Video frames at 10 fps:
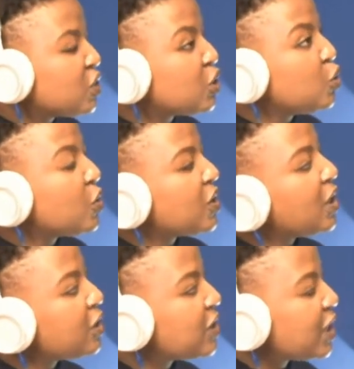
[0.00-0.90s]
Do you
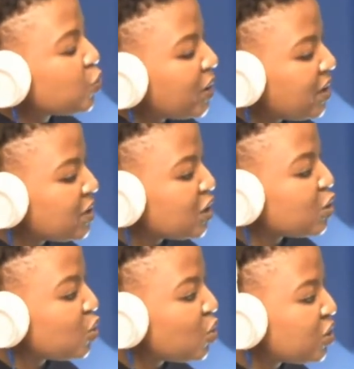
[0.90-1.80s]
think that when there's a
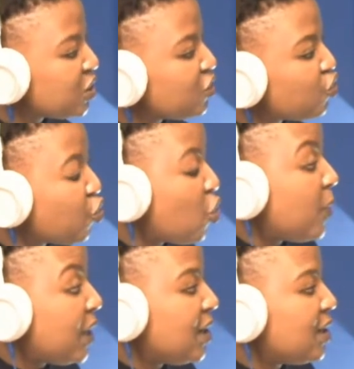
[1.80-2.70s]
certain
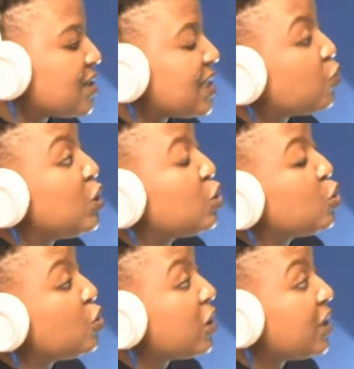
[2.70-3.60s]
trauma in us that we
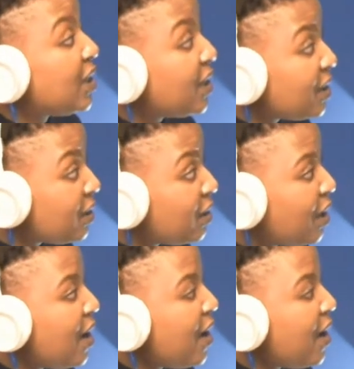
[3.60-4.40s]
do not heal